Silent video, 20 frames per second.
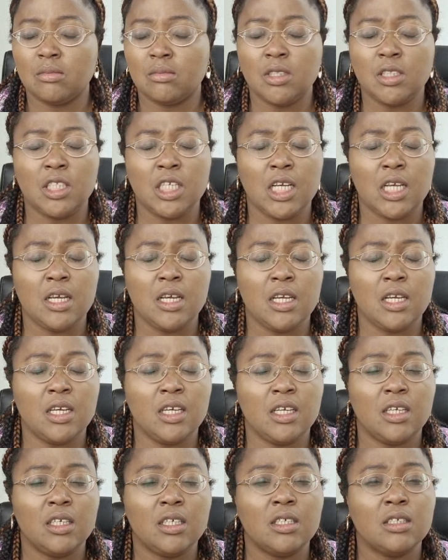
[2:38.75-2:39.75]

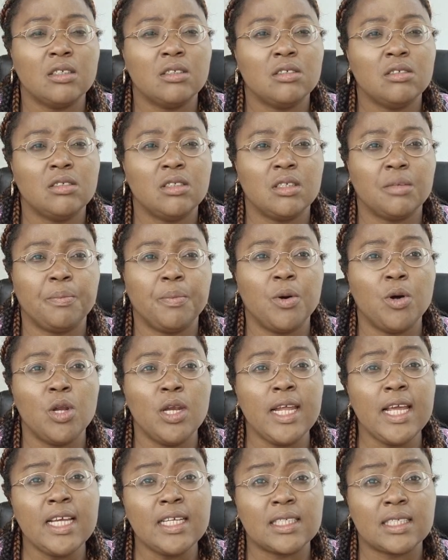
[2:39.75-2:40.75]
the
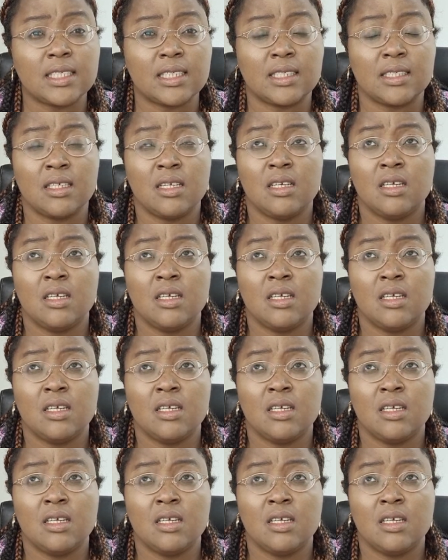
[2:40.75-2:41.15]
police,